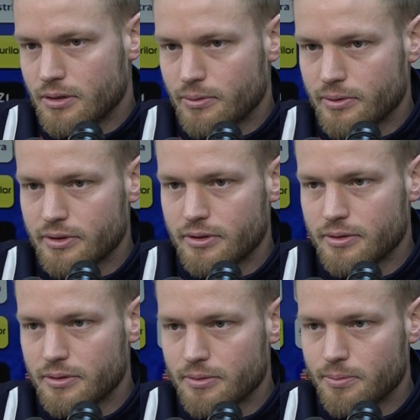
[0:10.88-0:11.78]

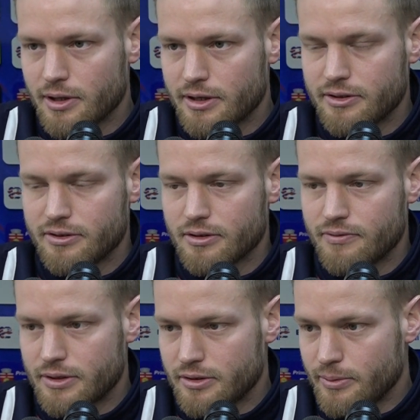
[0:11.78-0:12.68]
We played
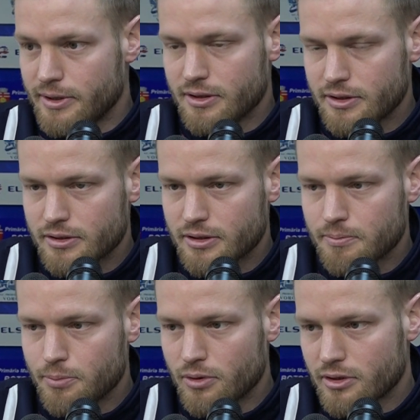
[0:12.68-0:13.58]
very well
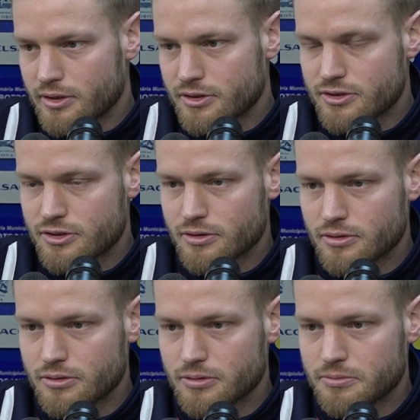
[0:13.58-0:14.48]
in Bucharest,
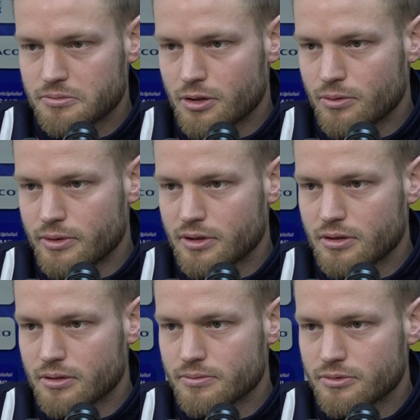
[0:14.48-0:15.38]
so now we
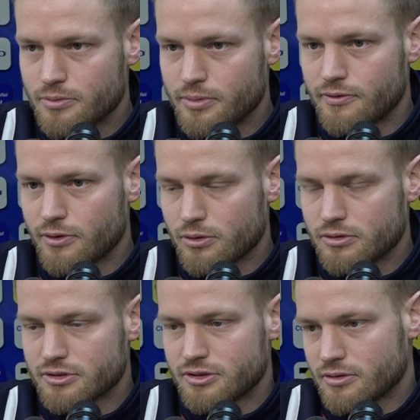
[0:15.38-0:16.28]
are to be
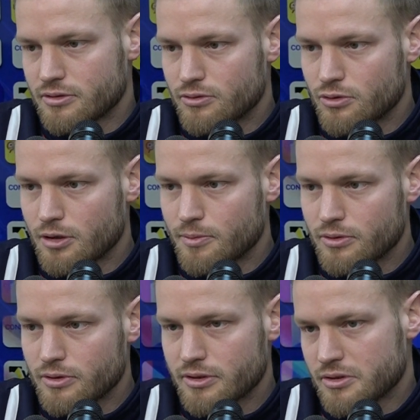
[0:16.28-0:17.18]
focused on
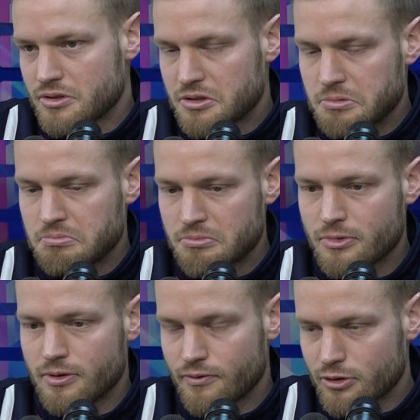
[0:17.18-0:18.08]
Dinamo, and
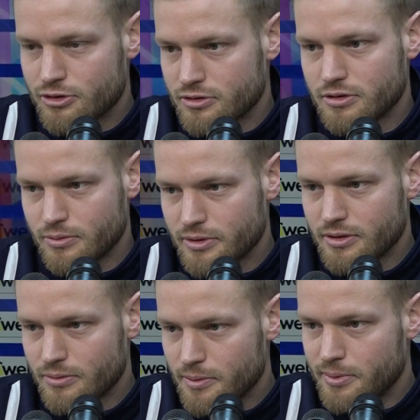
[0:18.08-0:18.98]
for sure
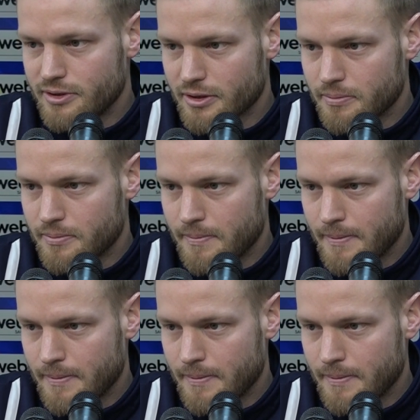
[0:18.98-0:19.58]
we beat them.